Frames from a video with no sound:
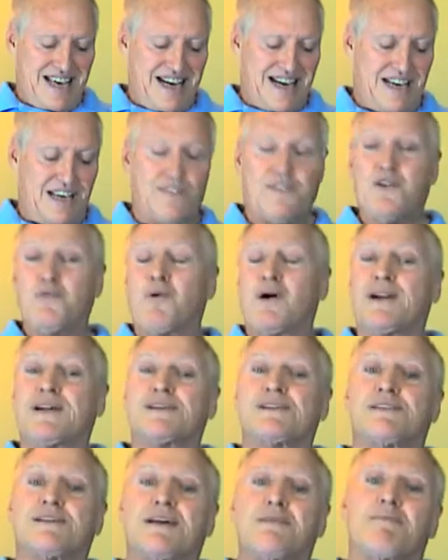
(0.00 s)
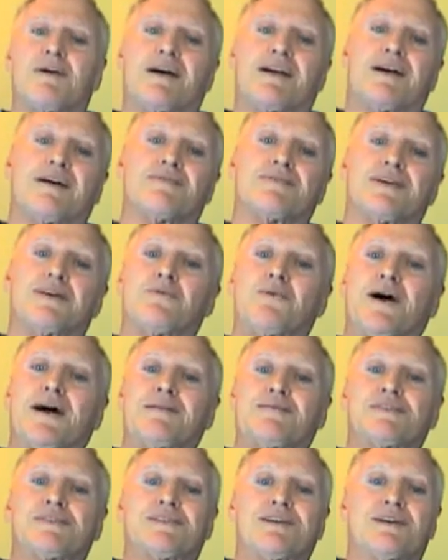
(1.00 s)
If you want to see my lovely
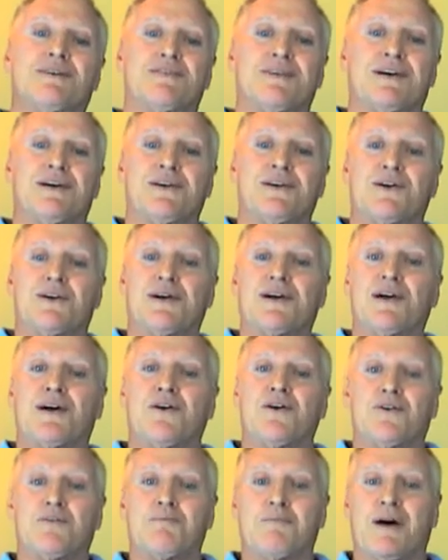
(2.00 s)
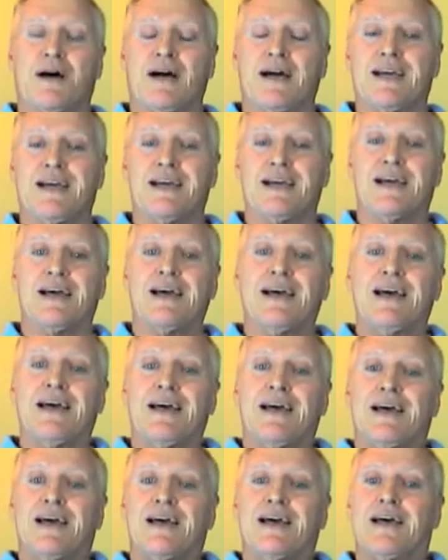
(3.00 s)
wife, Sylvia, you can go to my
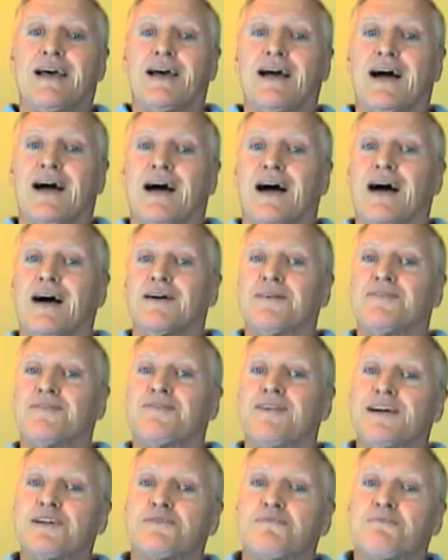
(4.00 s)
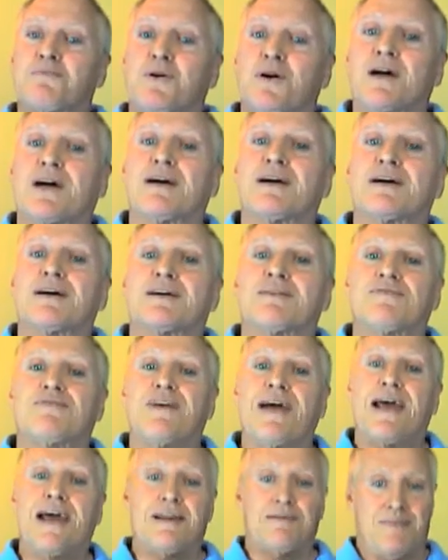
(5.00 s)
Facebook
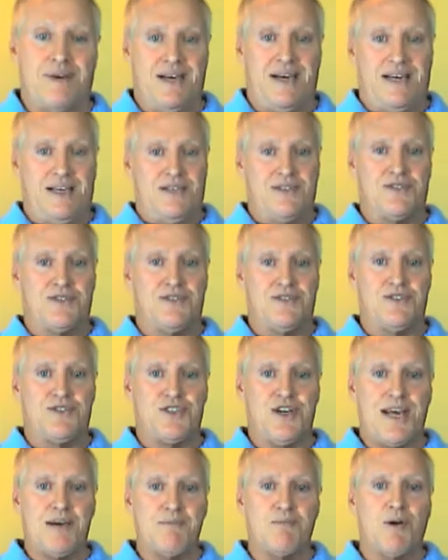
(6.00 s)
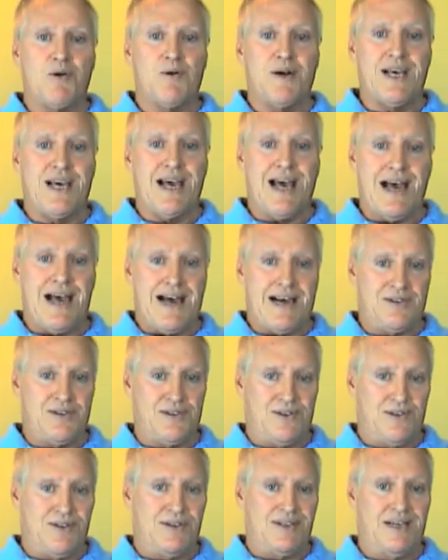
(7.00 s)
fan page, J. Mawhinney
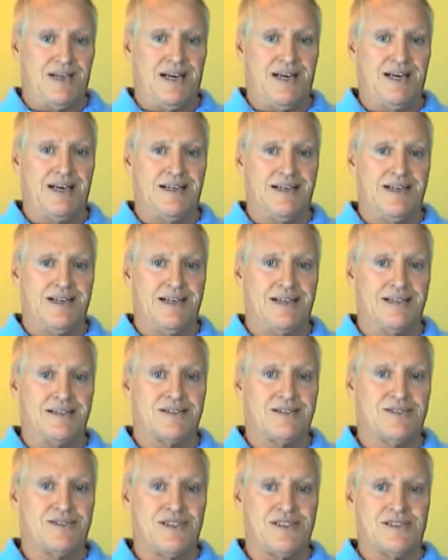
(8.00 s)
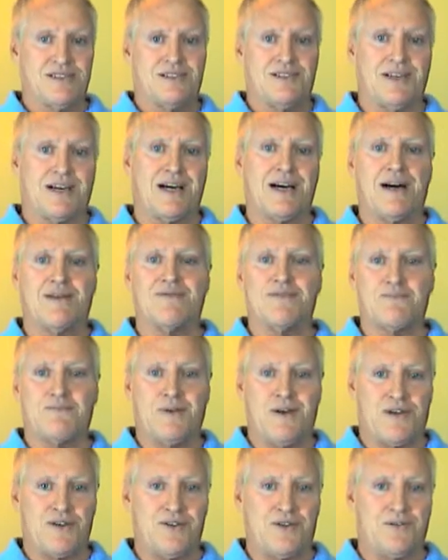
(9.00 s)
Actor, and she's on the cover
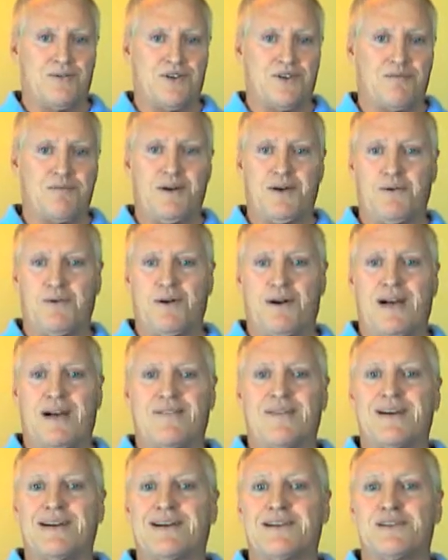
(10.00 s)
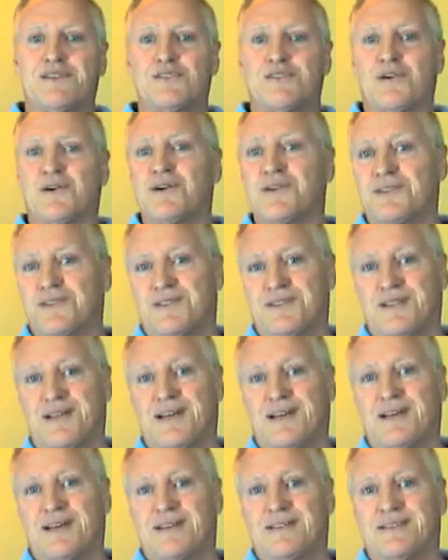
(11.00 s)
picture with me. We're having dessert
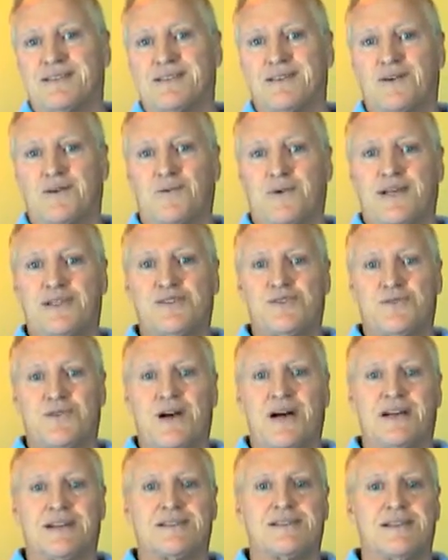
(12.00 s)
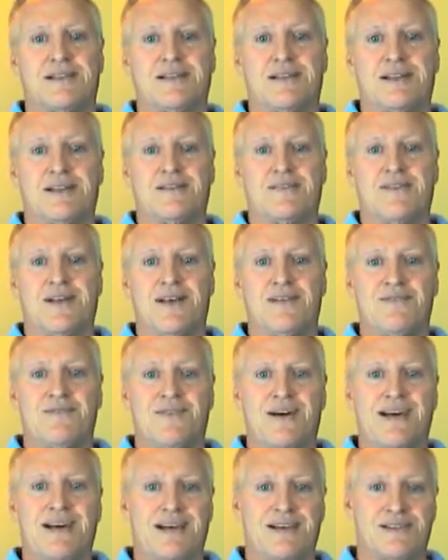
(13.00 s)
at a little restaurant in
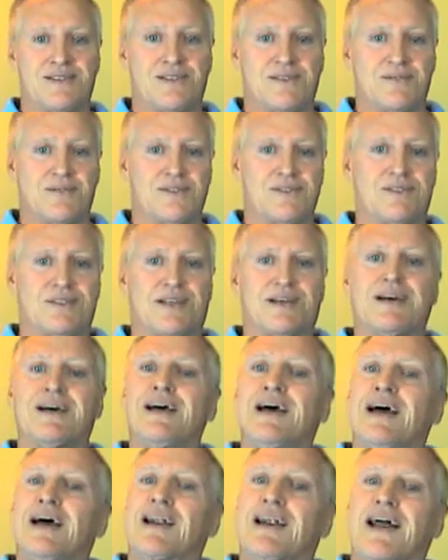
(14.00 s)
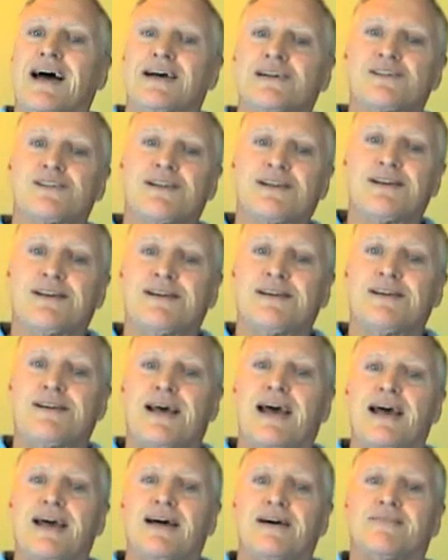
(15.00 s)
Vegas. It was the last
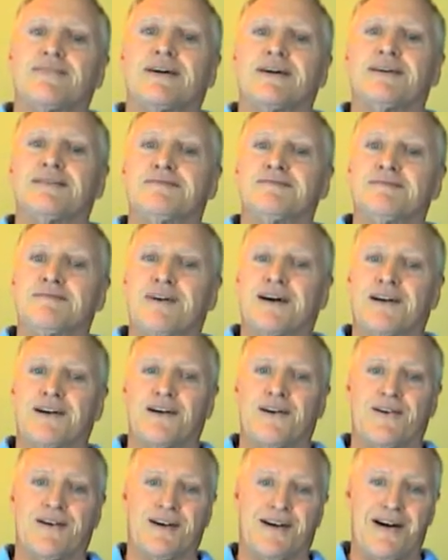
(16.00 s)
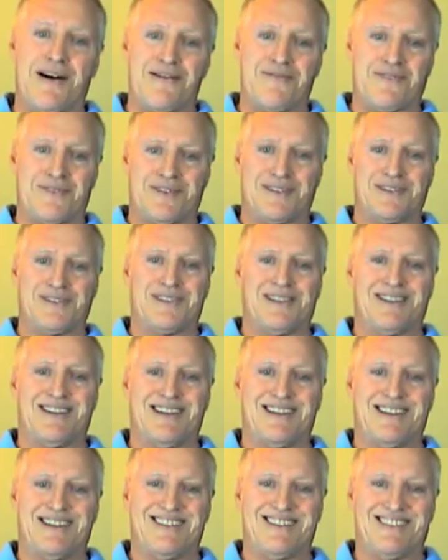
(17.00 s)
day of a veterinary conference,
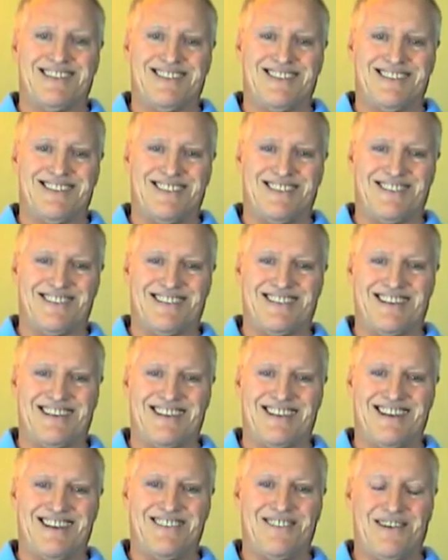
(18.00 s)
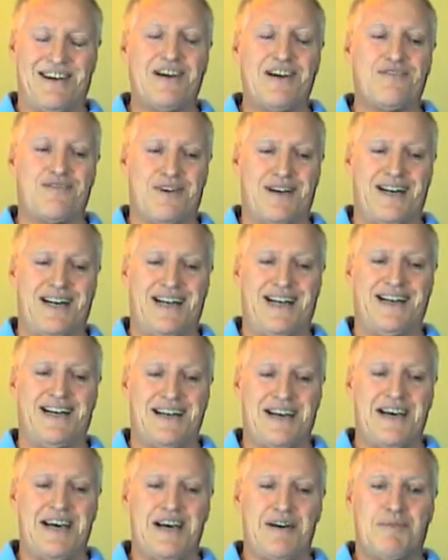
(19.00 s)
and we had fun then.
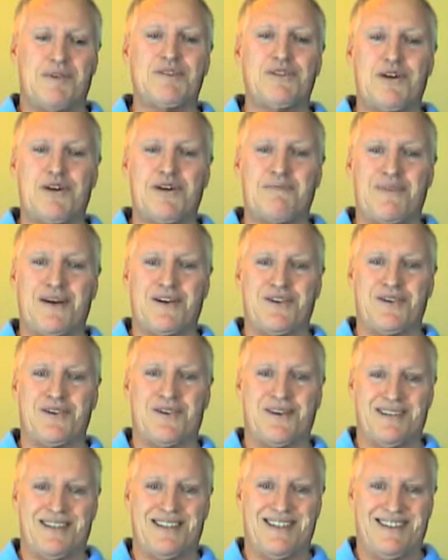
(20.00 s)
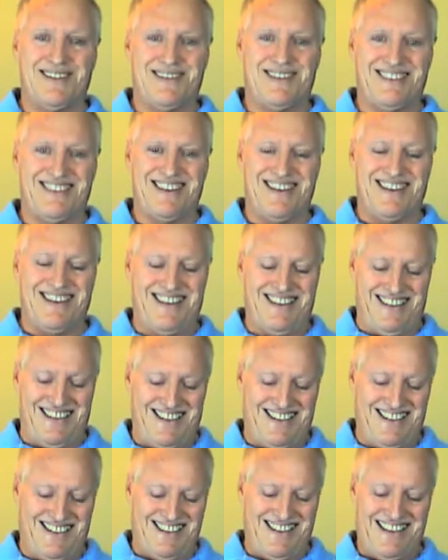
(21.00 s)
It was a good picture.
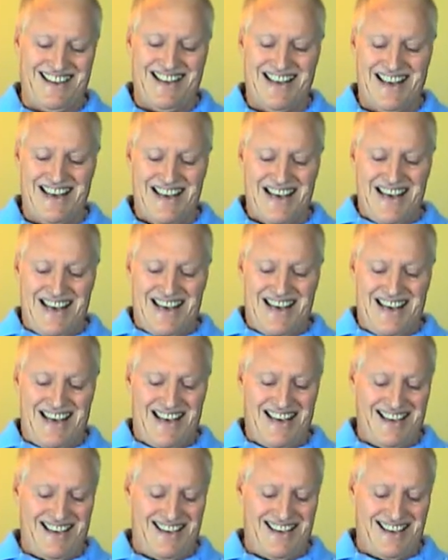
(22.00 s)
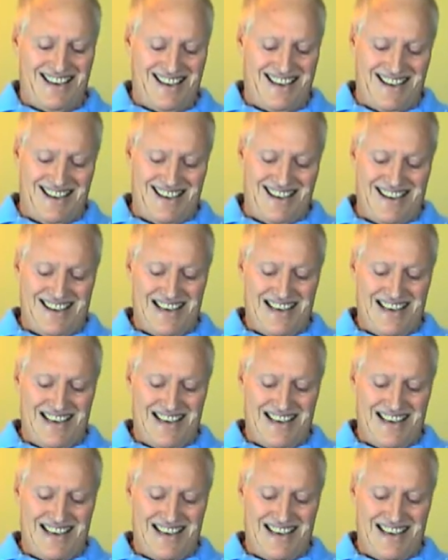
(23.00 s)
Hey,